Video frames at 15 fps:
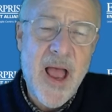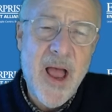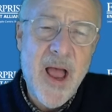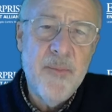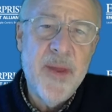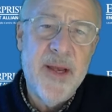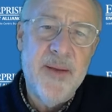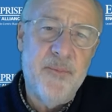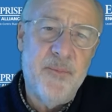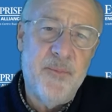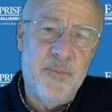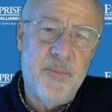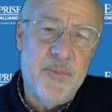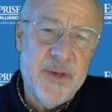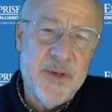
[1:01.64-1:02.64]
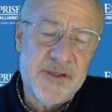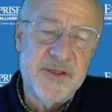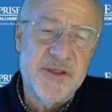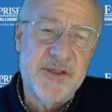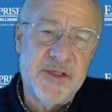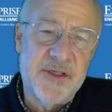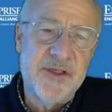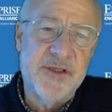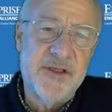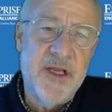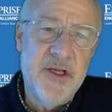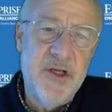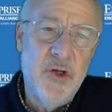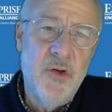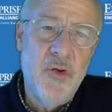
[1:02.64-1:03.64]
how many businesses
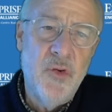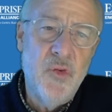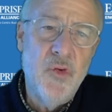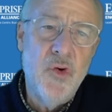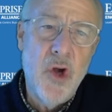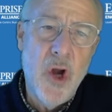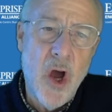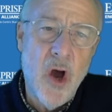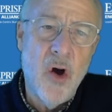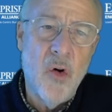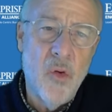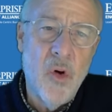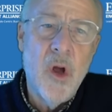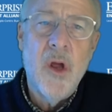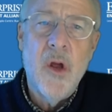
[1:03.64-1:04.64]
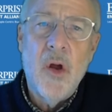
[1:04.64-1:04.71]
that you know